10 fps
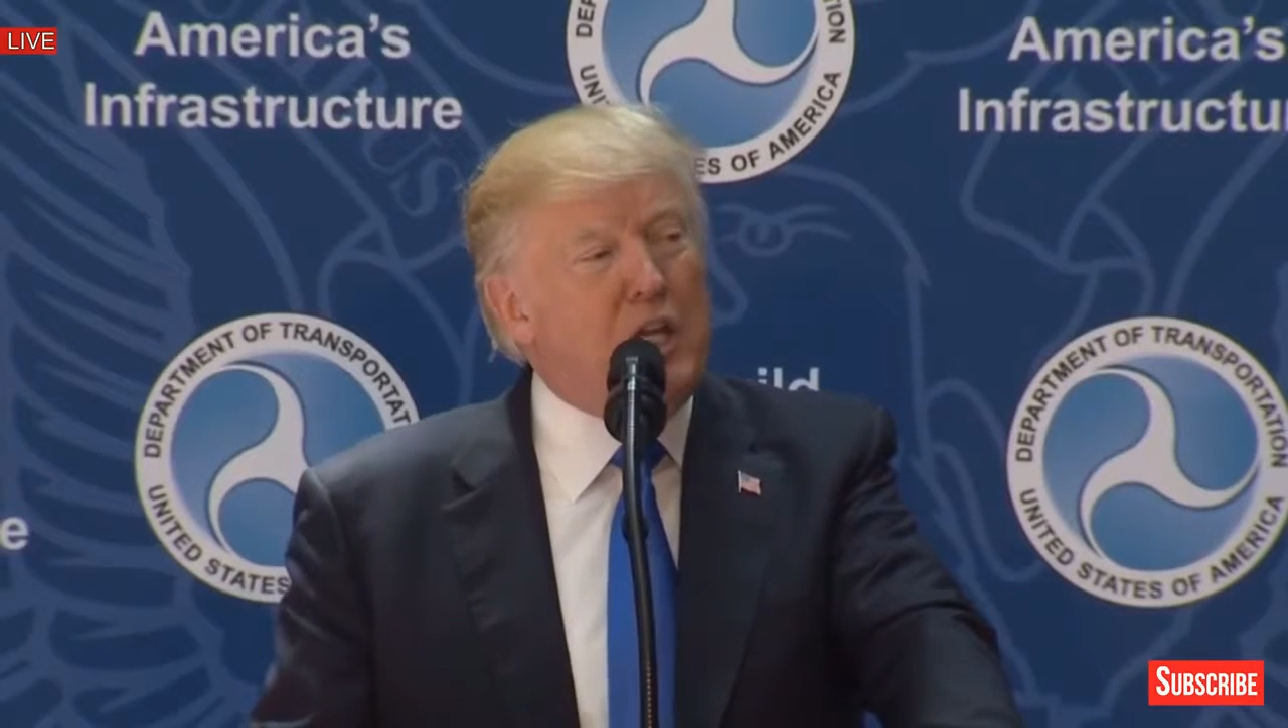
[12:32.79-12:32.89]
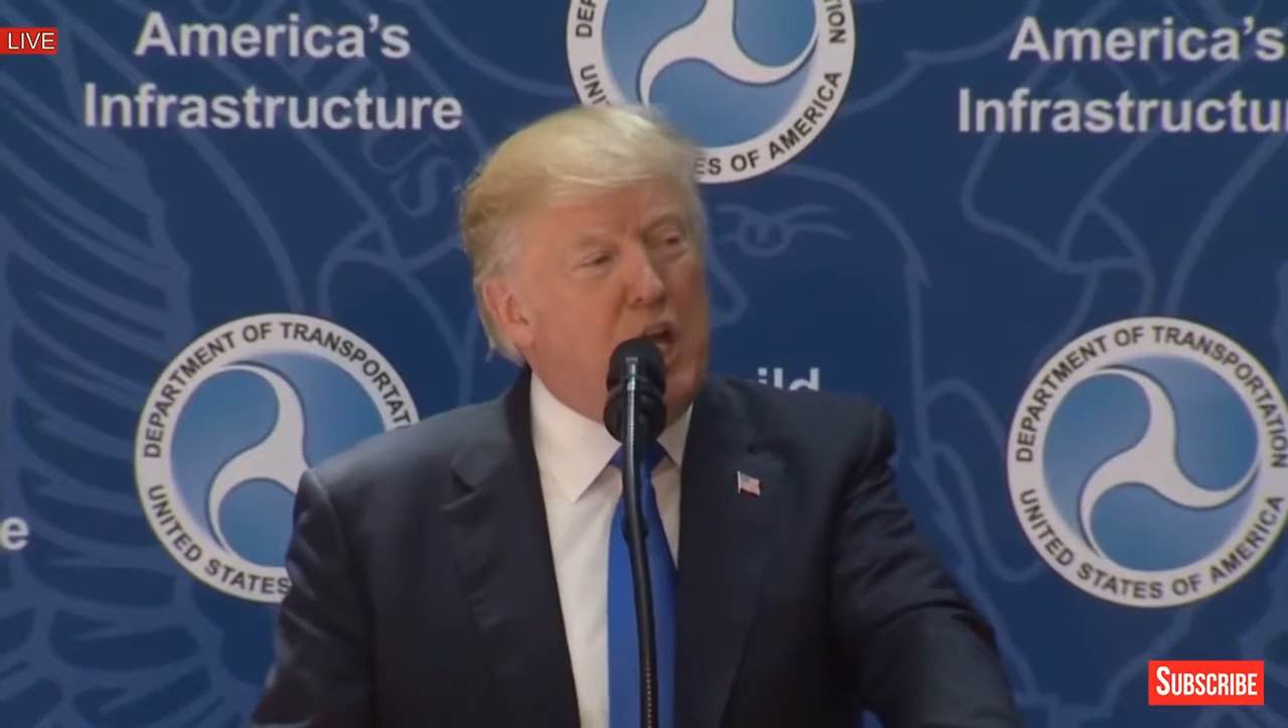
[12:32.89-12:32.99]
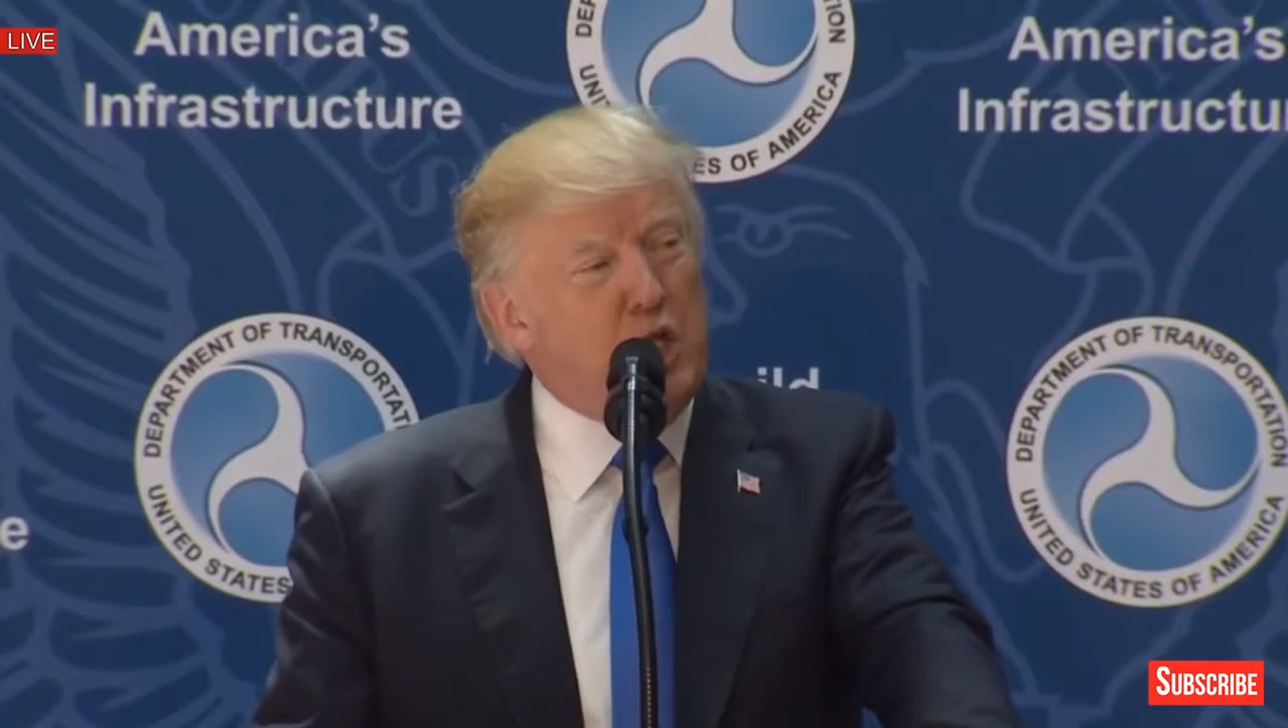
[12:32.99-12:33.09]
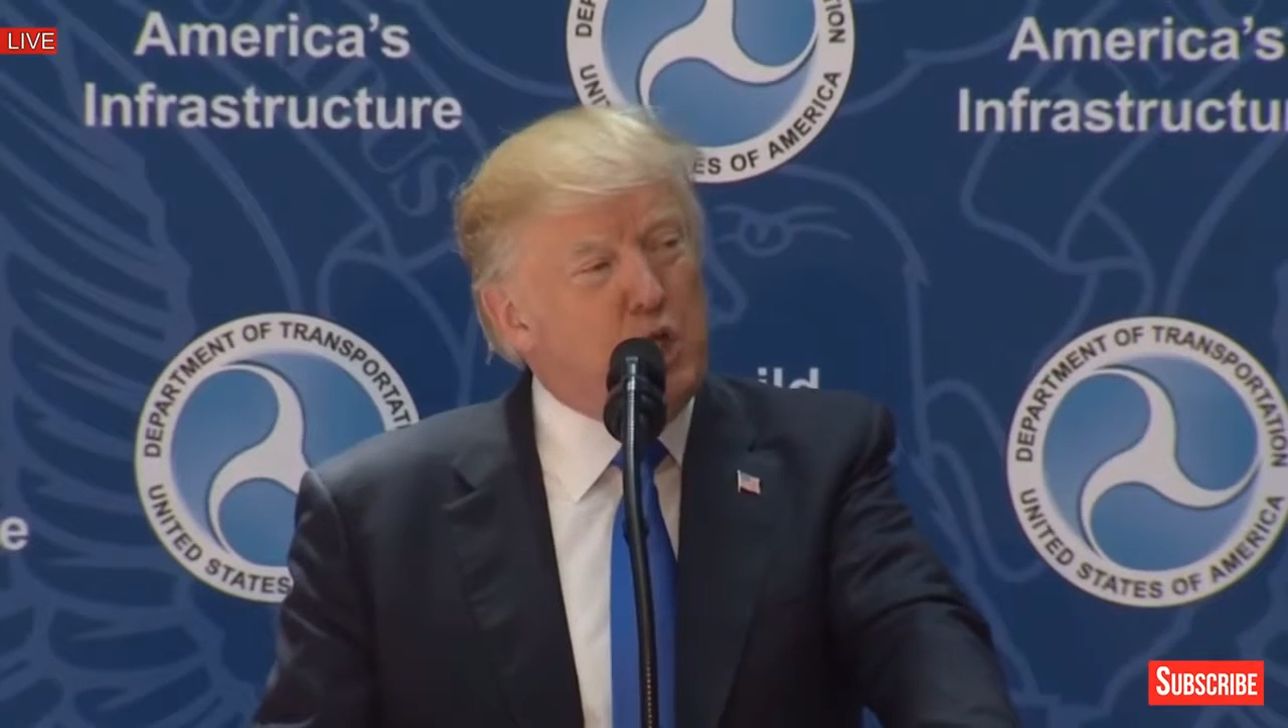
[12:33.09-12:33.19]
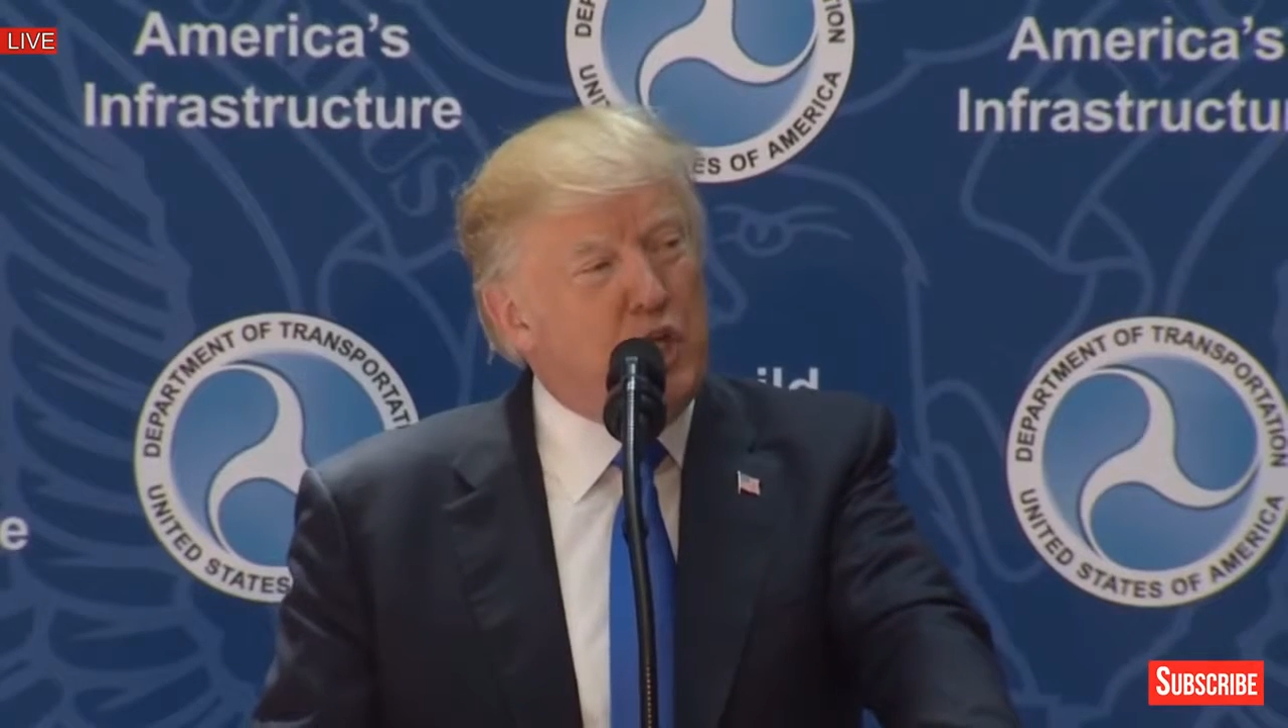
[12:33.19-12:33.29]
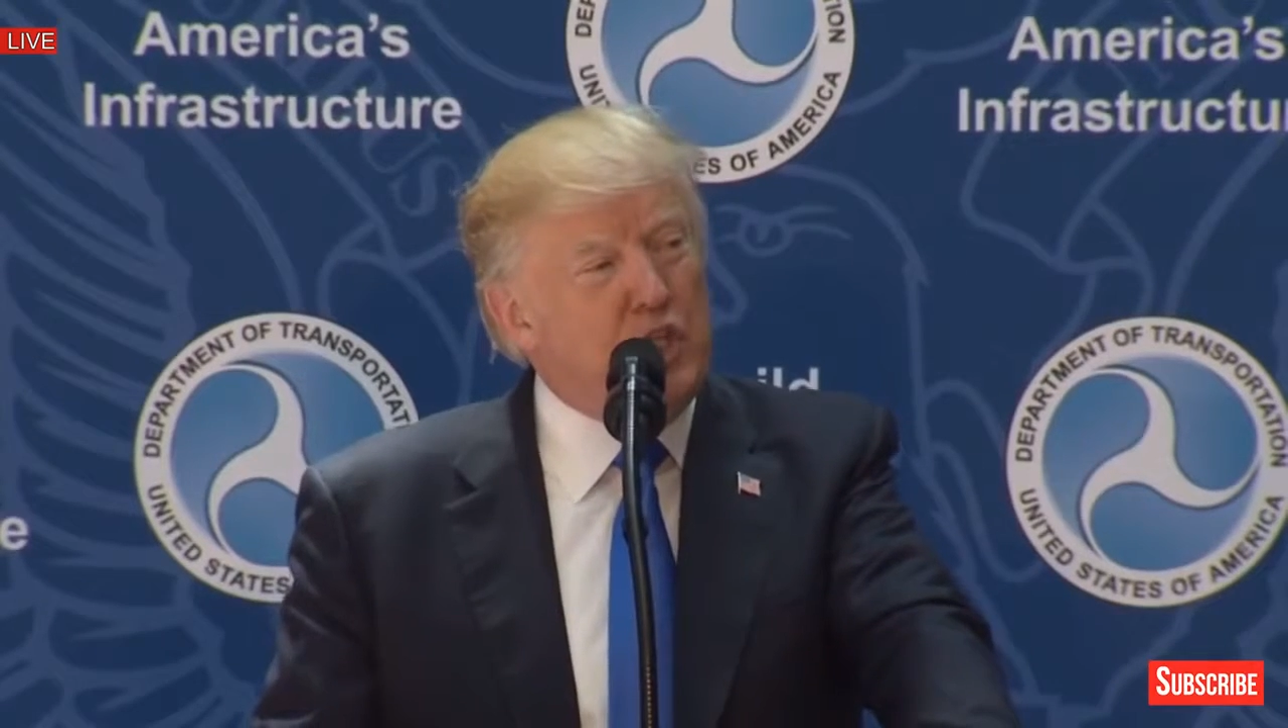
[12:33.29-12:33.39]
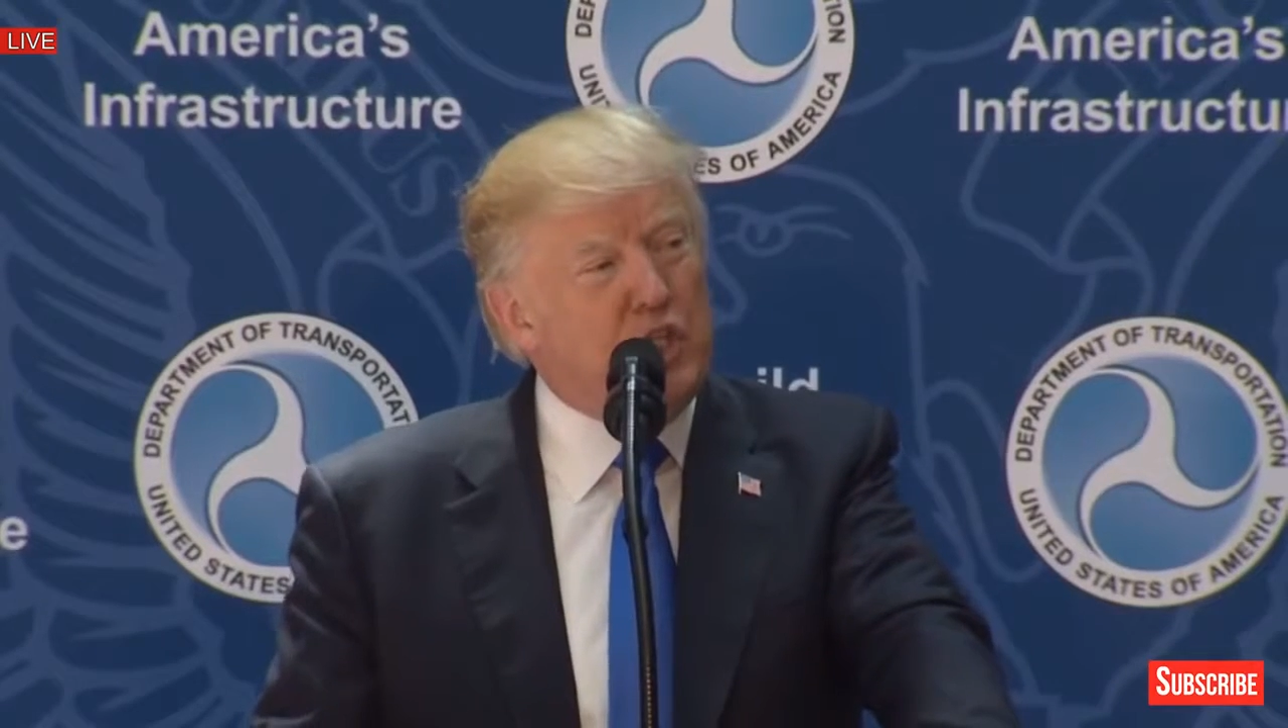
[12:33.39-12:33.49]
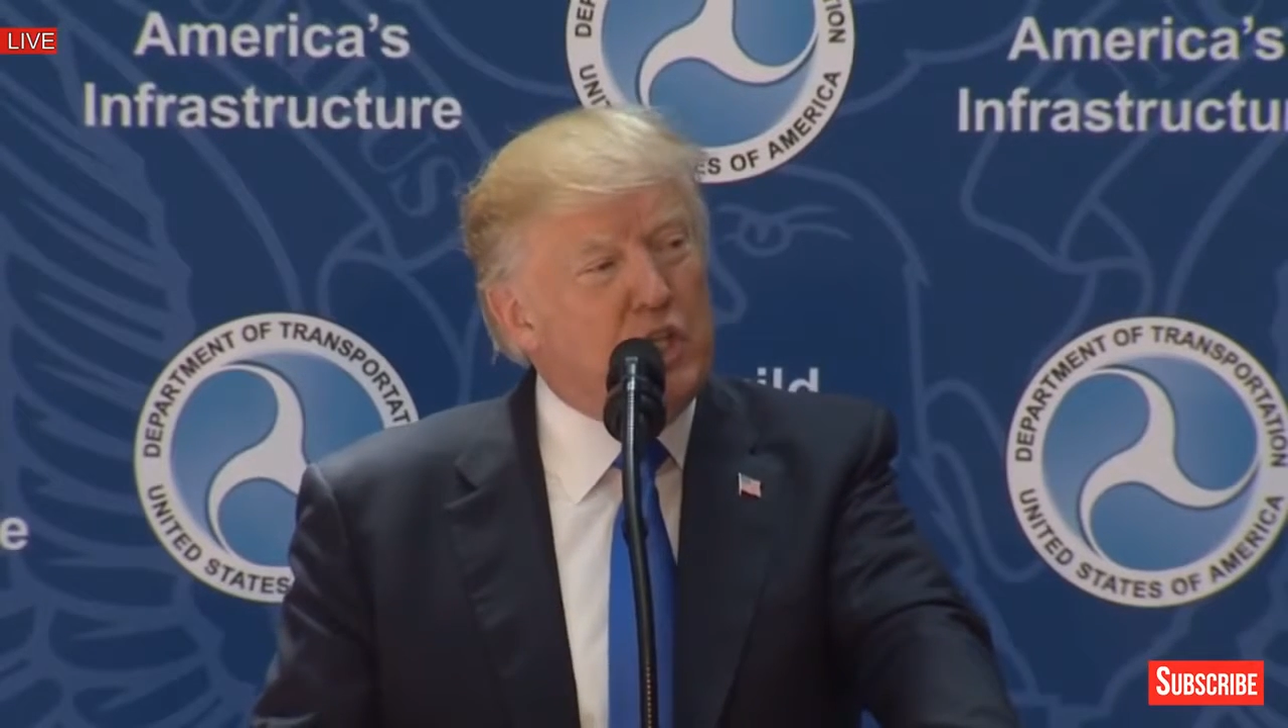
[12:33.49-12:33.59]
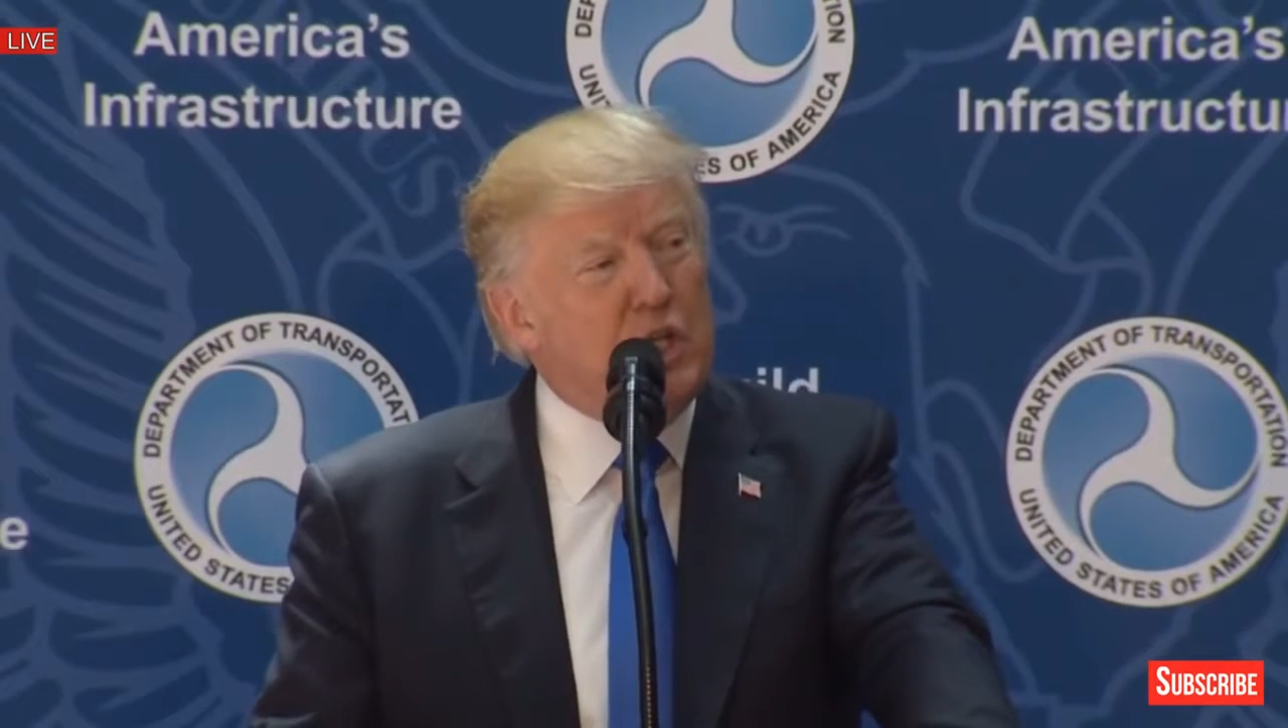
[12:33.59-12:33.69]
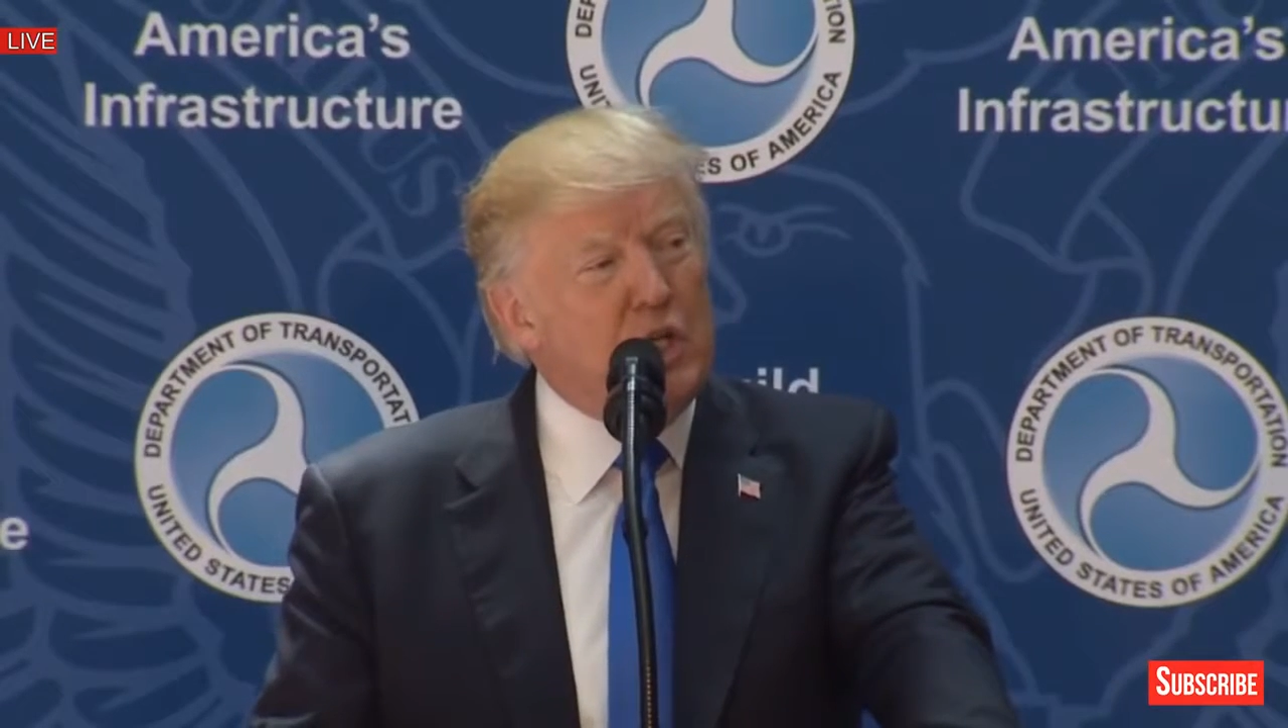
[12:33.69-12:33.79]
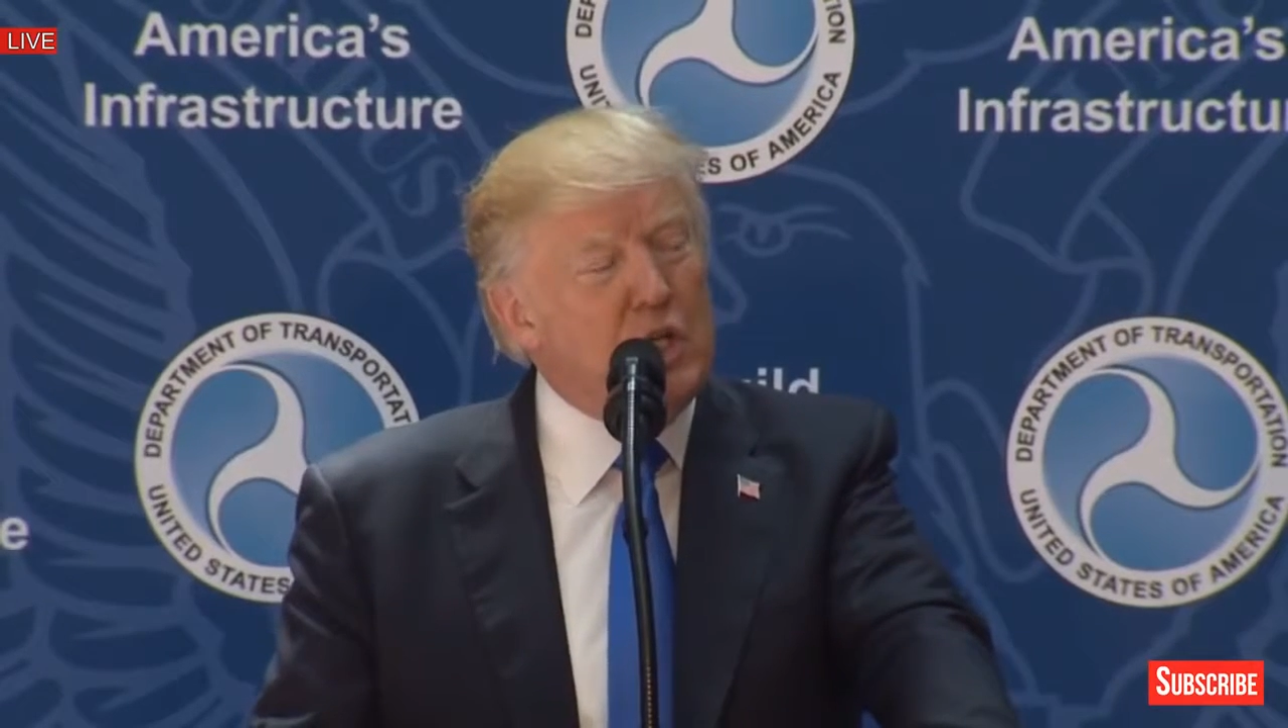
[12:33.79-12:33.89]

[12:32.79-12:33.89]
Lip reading: countries